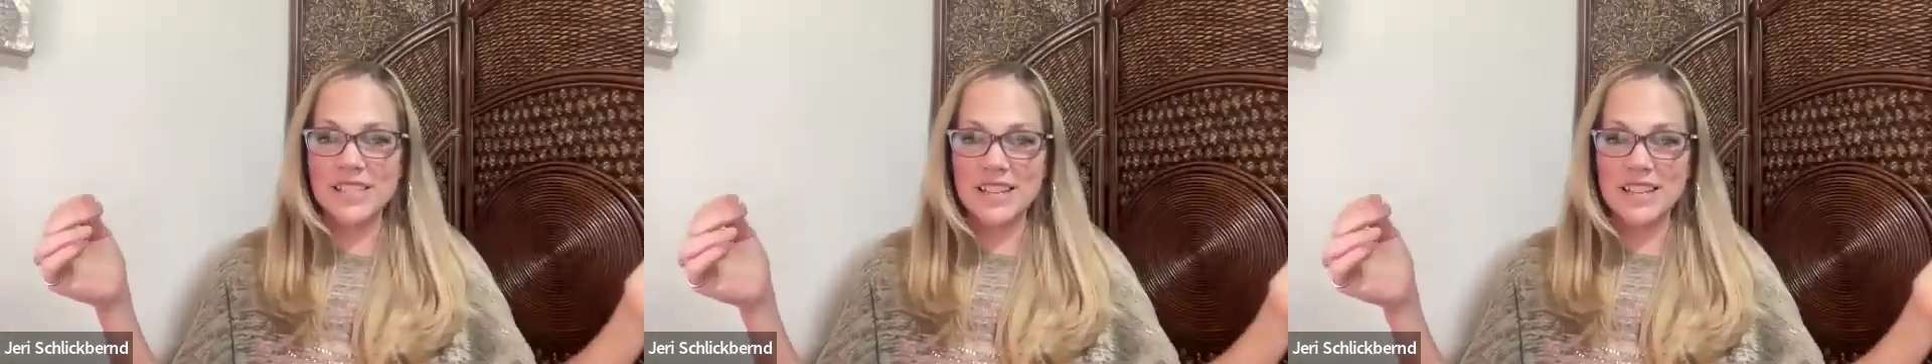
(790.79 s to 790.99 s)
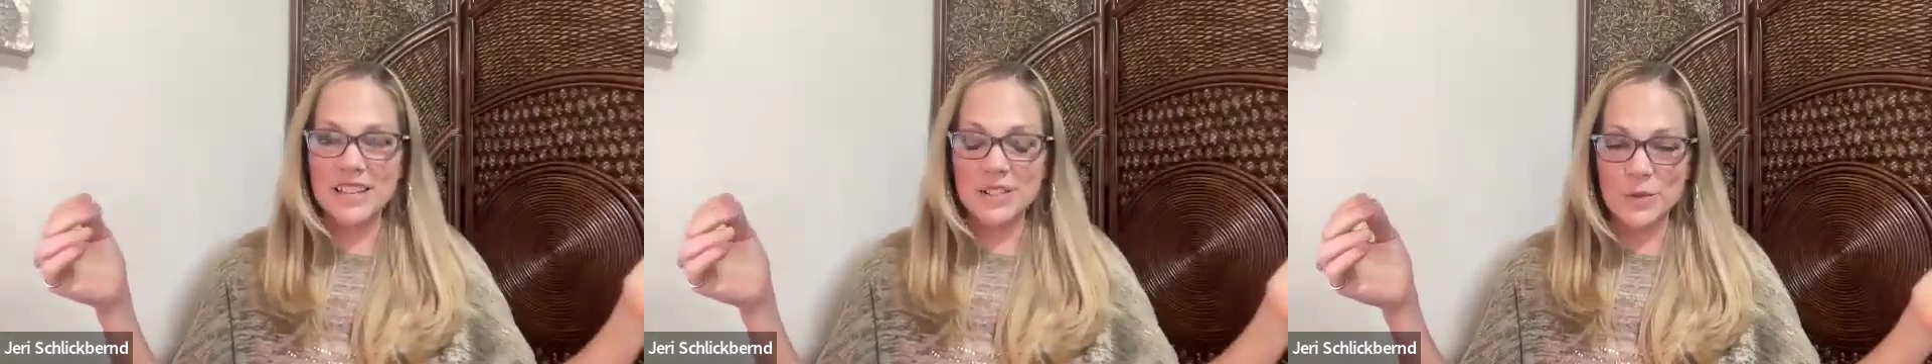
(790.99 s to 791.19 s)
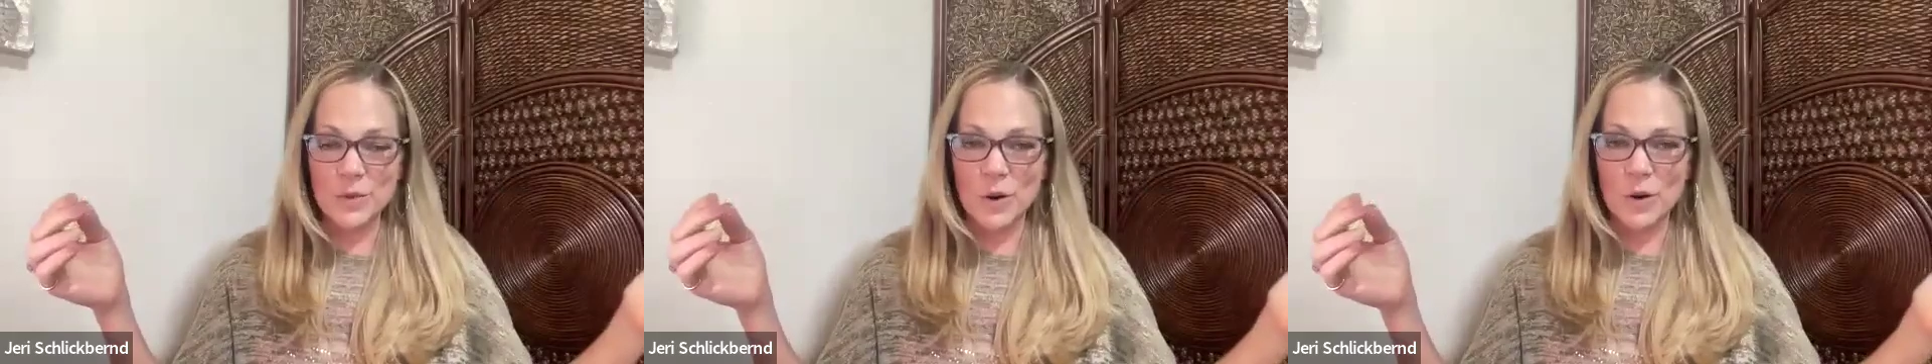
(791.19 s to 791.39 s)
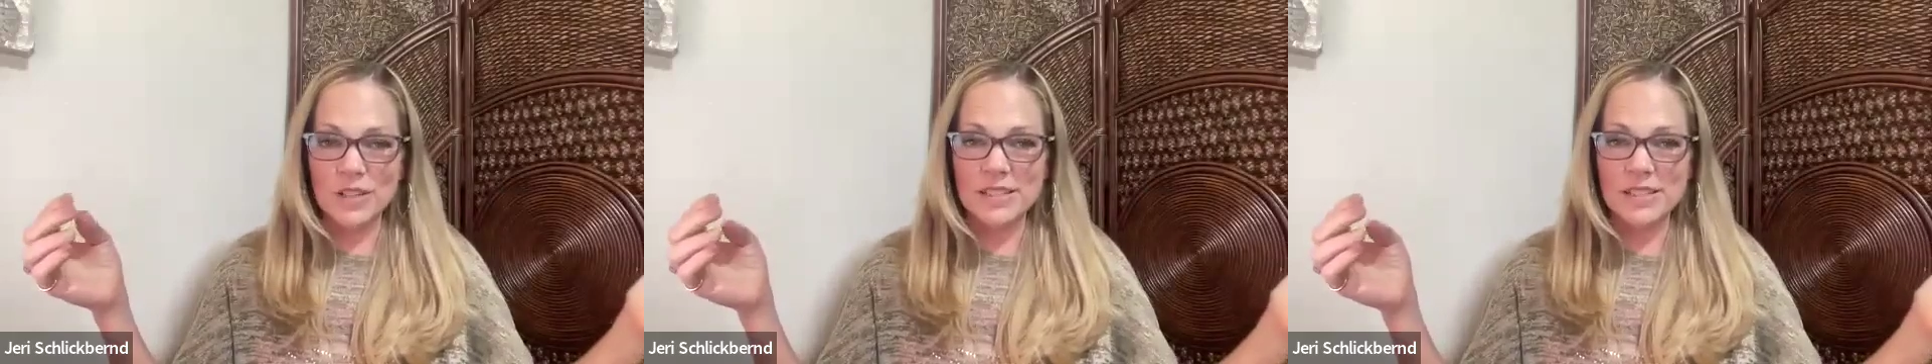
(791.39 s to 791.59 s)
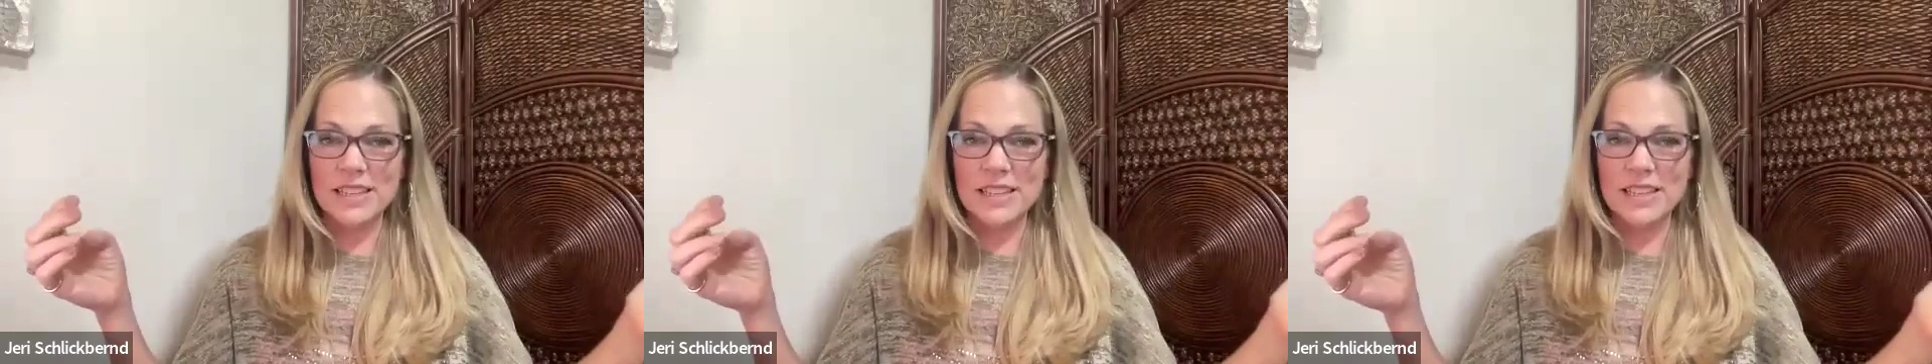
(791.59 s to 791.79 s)
sudden you
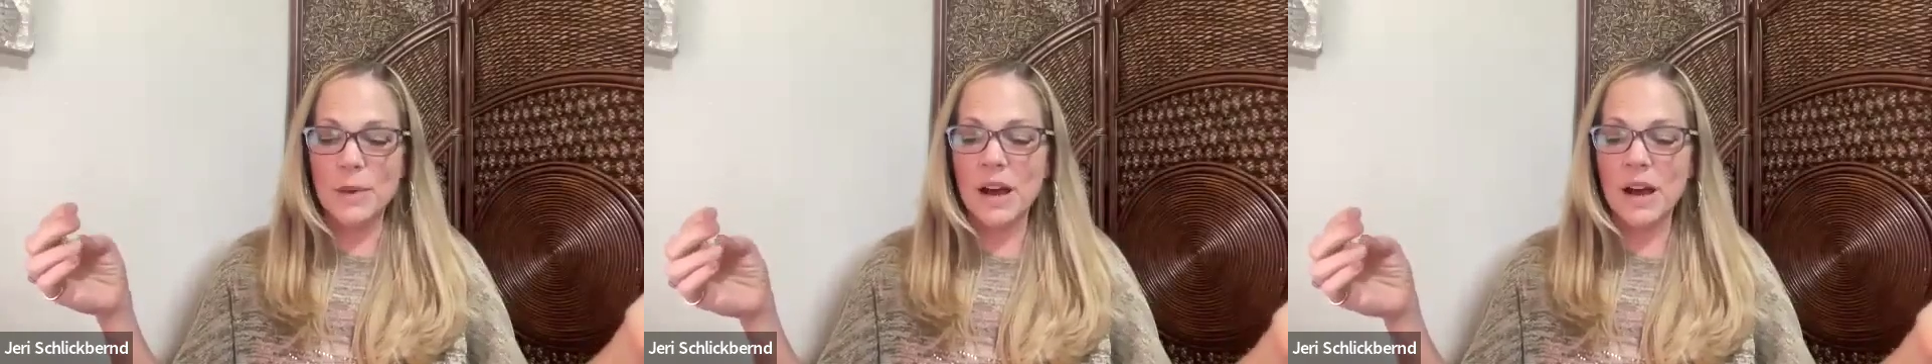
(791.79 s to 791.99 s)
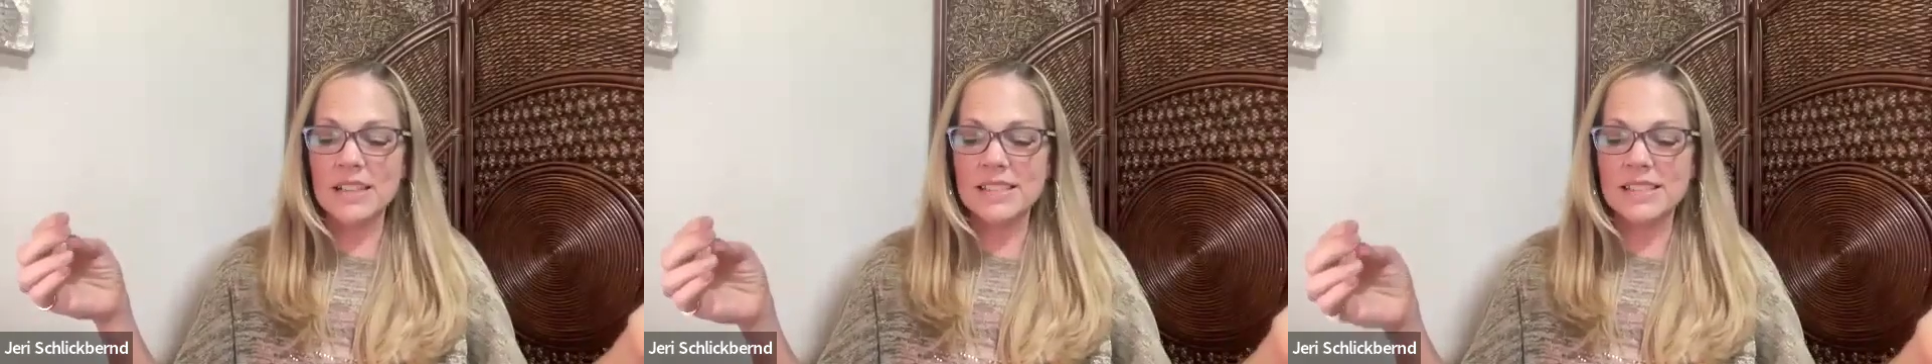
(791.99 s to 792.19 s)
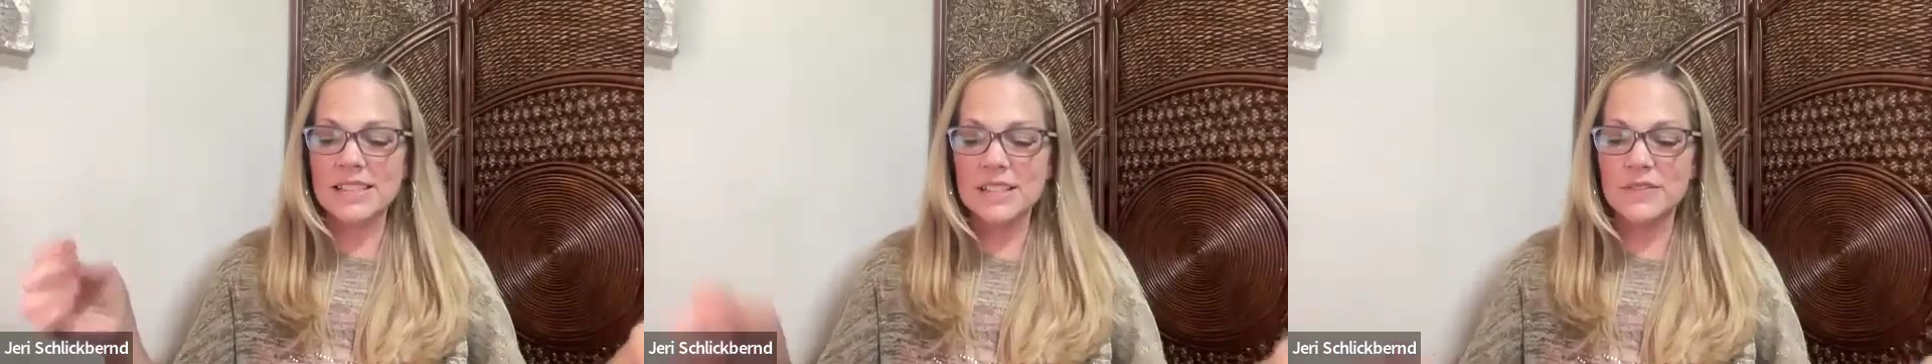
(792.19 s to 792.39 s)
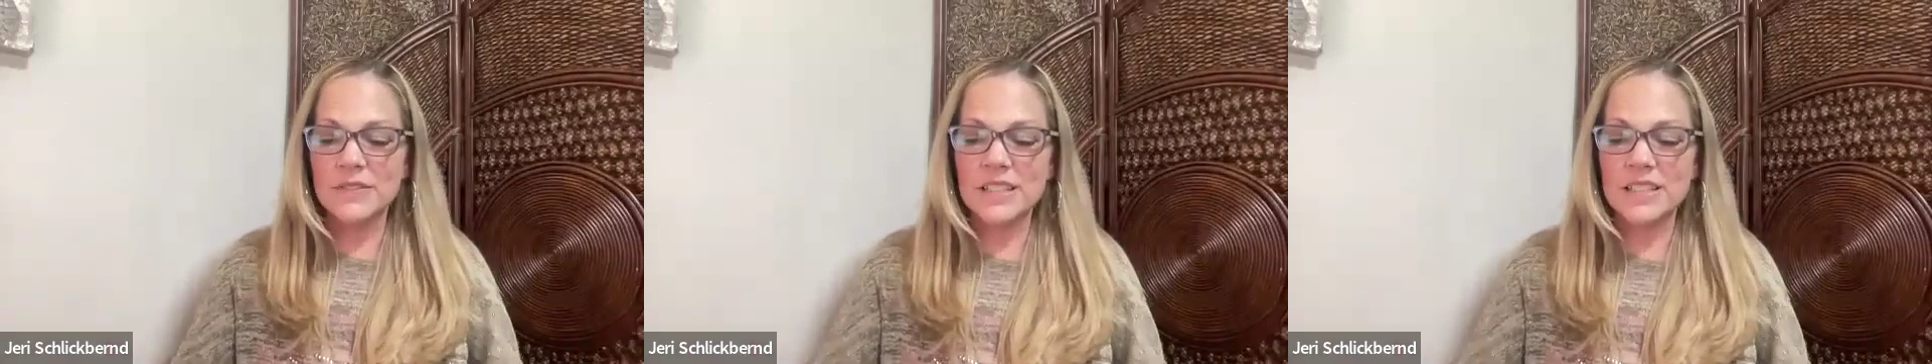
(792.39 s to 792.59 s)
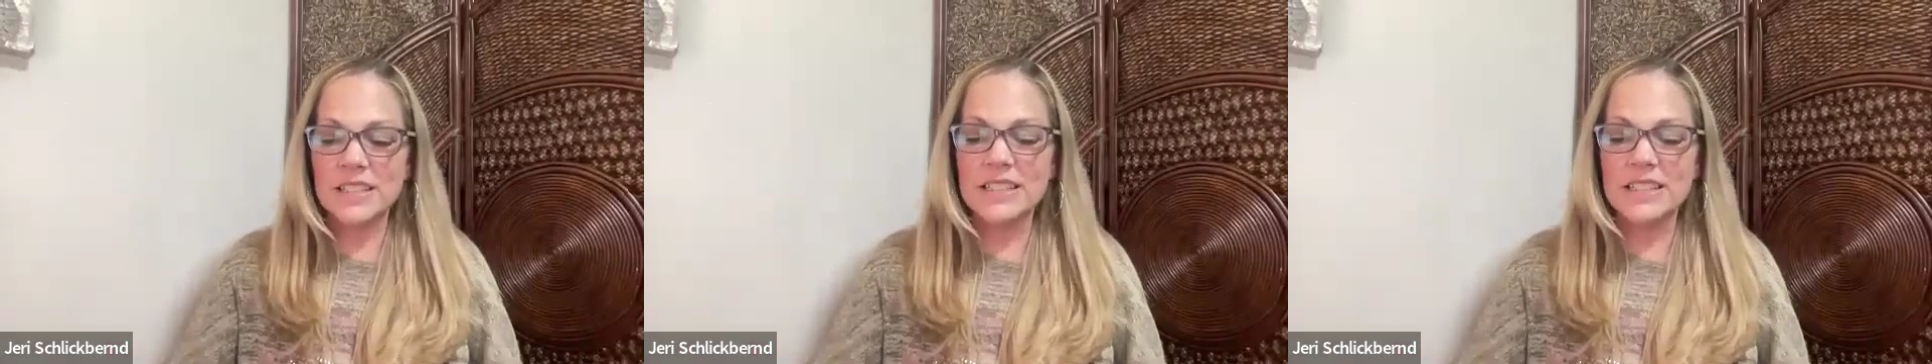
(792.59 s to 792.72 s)
always think positively.